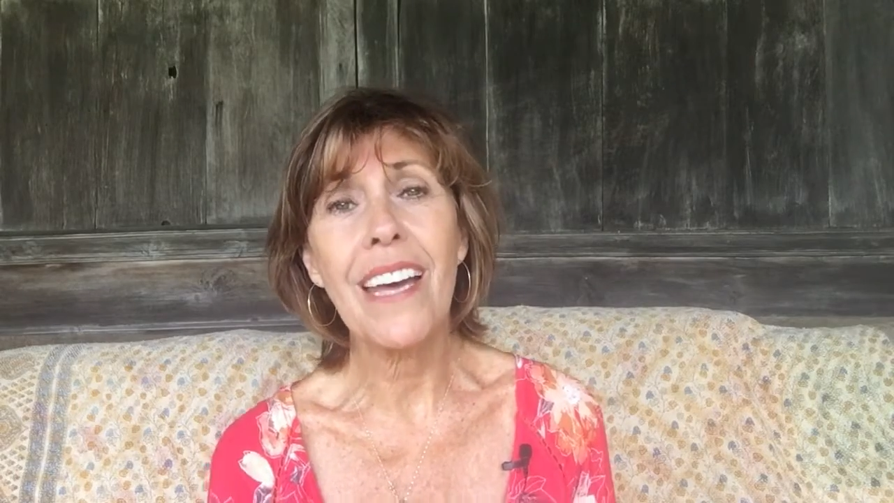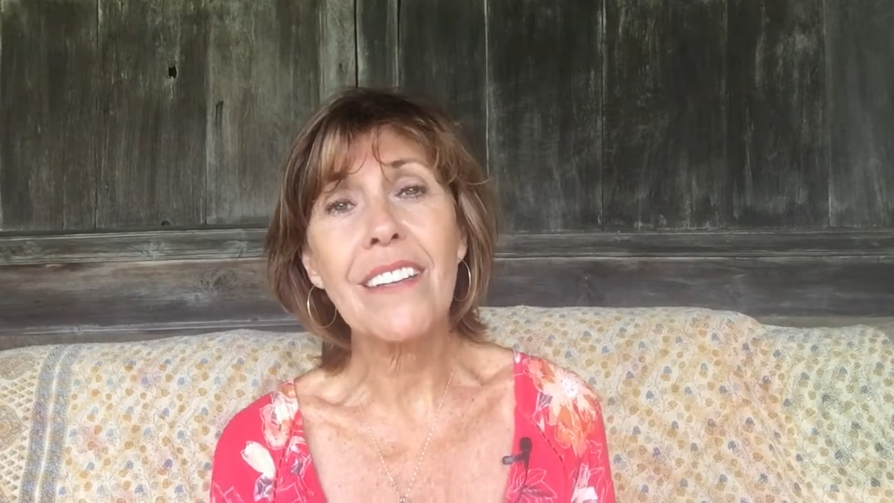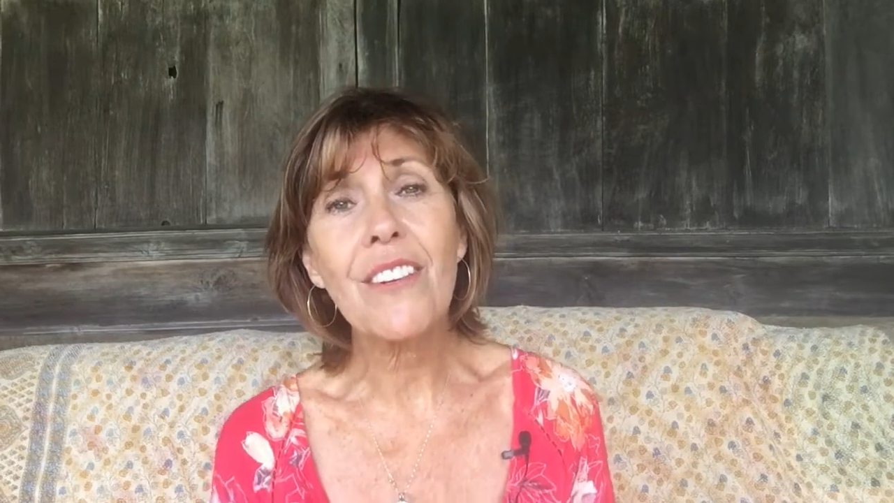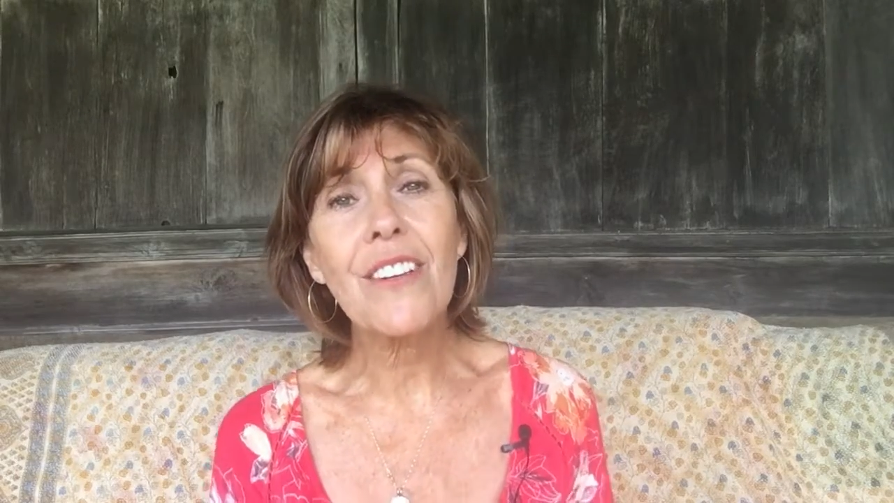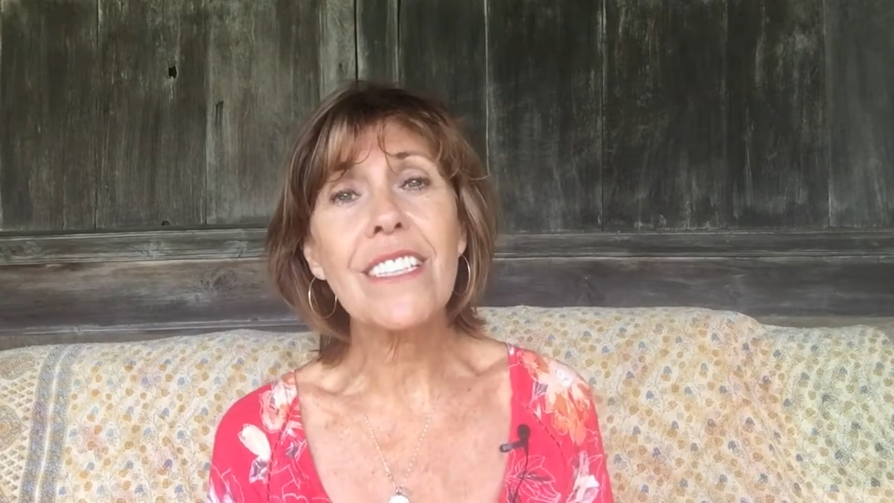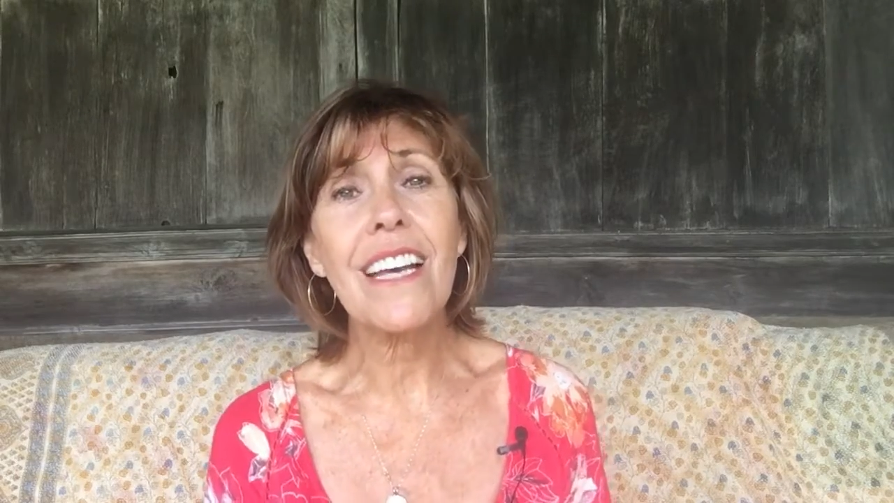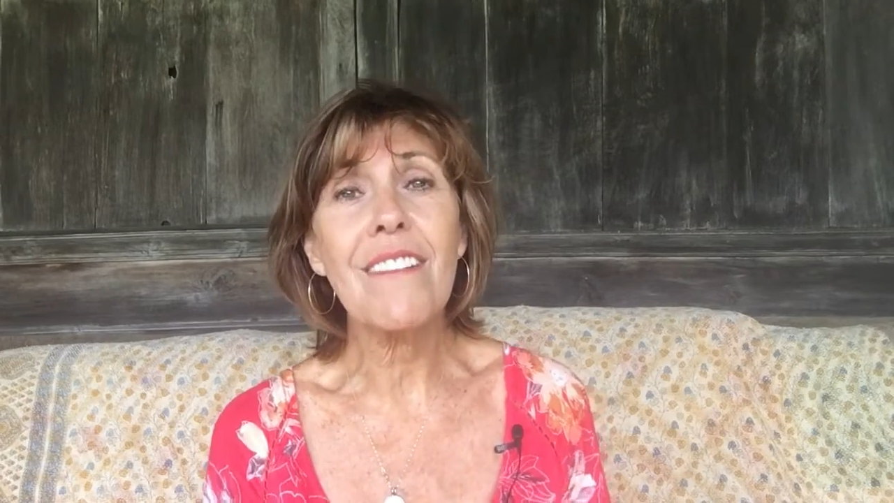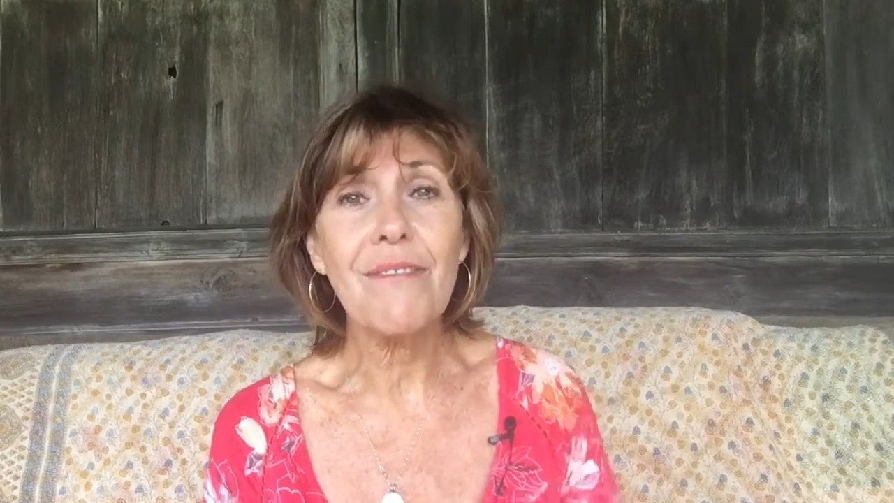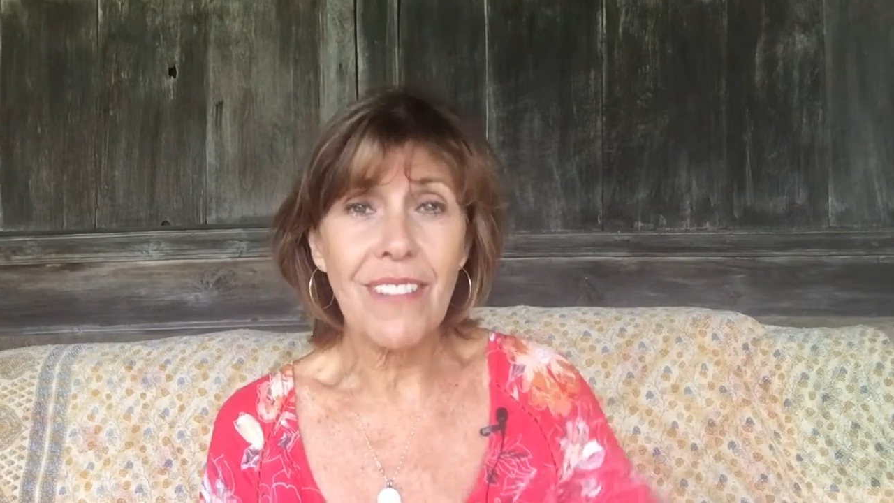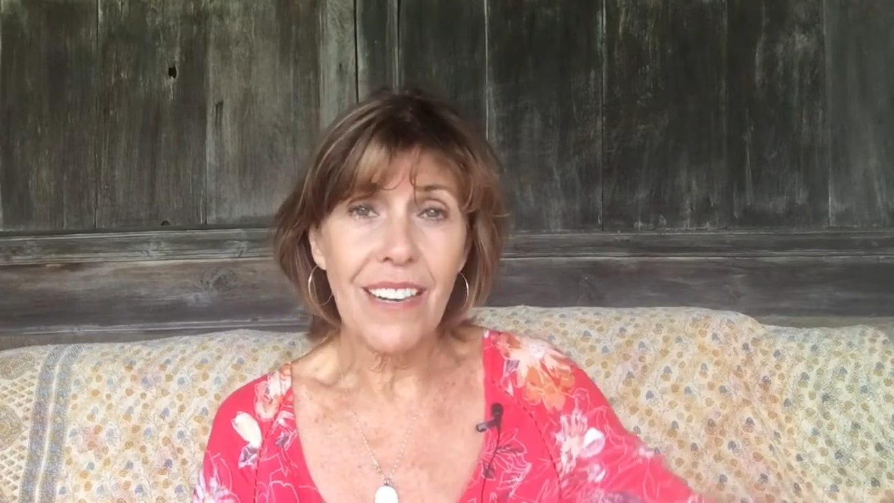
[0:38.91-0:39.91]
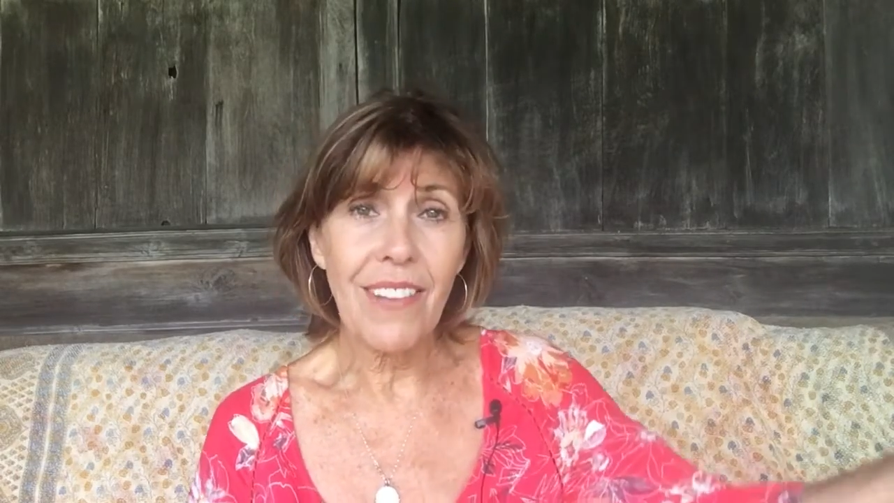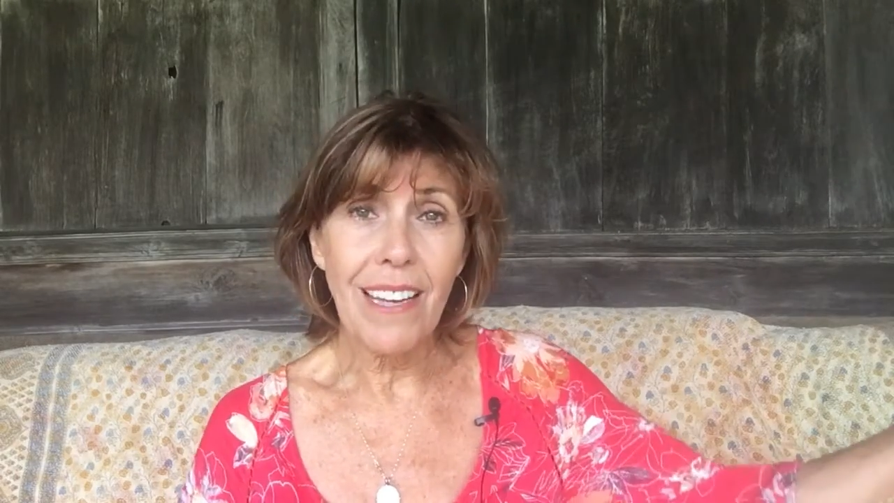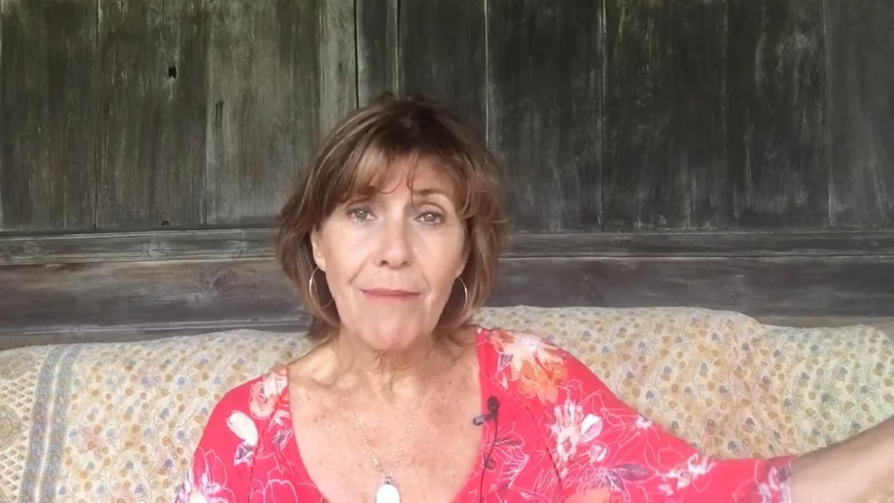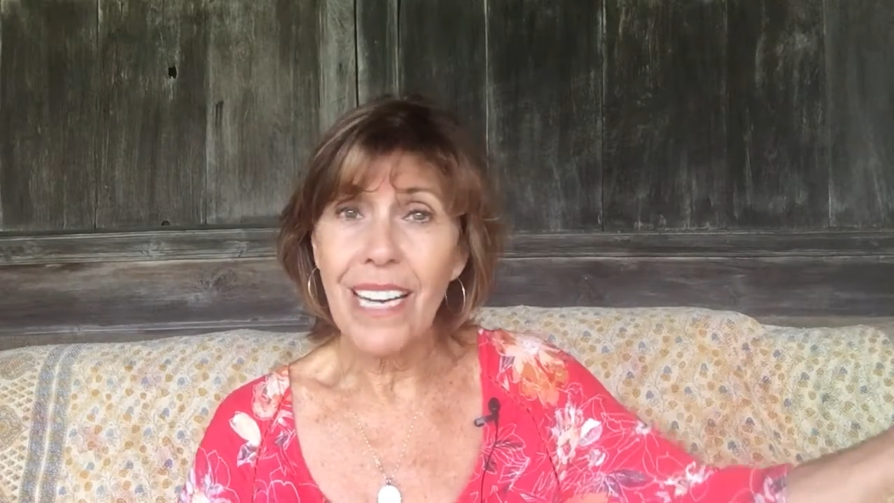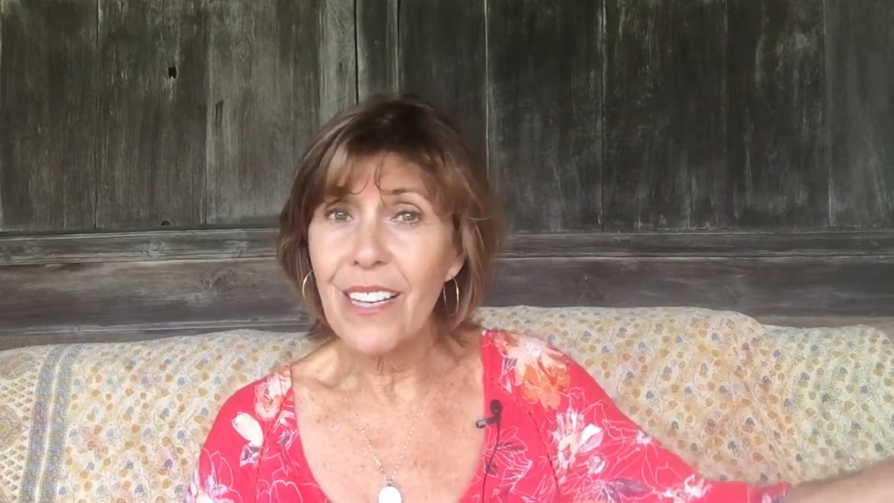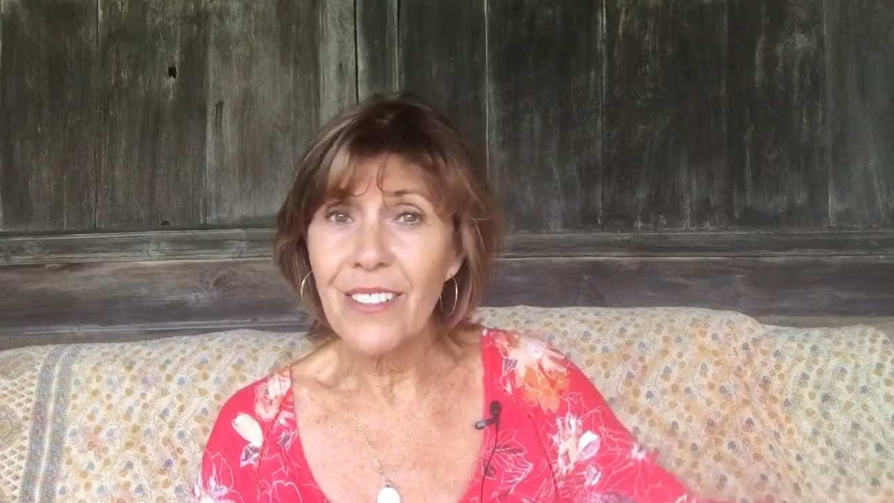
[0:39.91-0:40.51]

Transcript: and of course I've had my